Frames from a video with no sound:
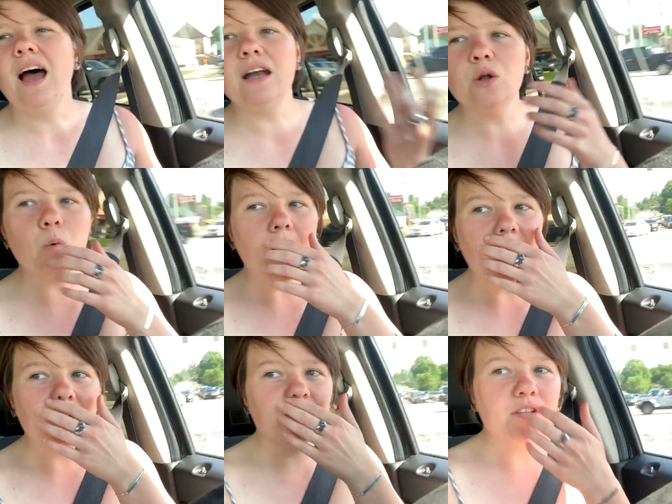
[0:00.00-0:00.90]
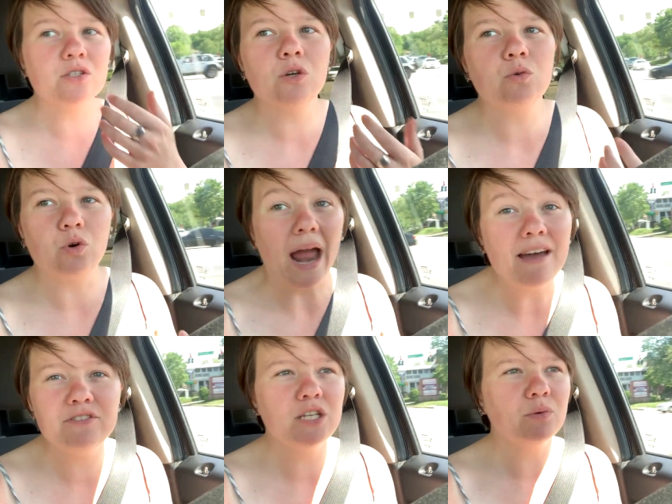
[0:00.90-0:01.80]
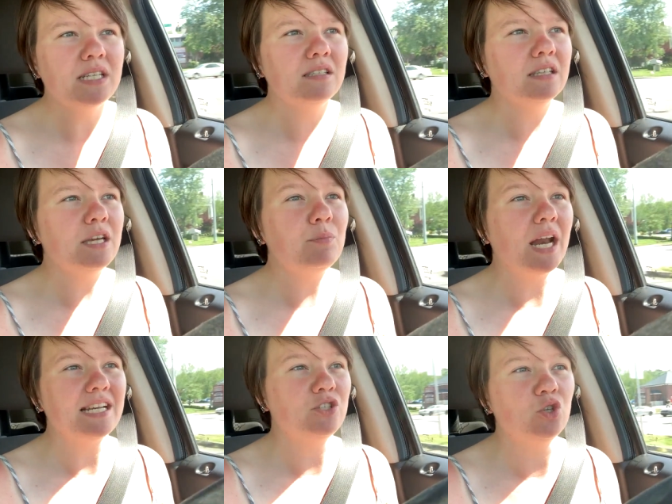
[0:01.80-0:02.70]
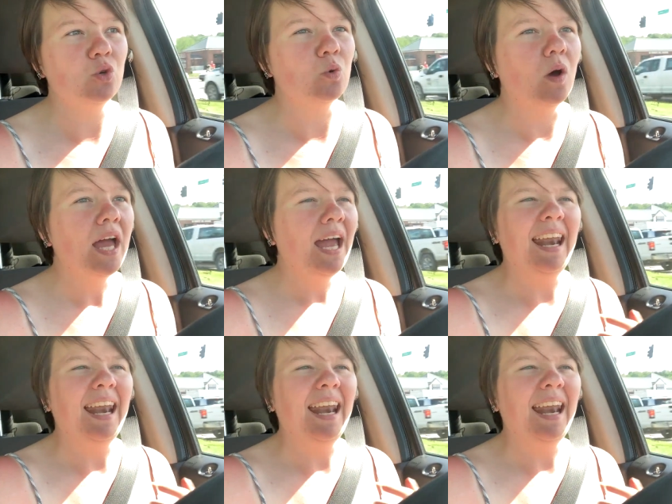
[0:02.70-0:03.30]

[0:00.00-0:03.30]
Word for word: I don't know why I feel so crafty recently, but I do.